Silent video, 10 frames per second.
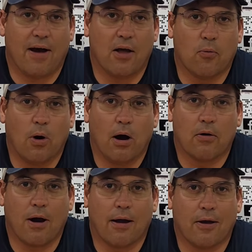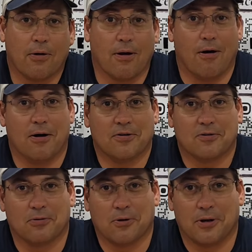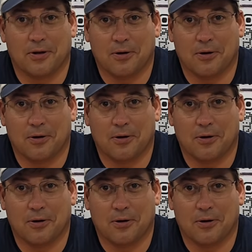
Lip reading: find one, or I go to our store,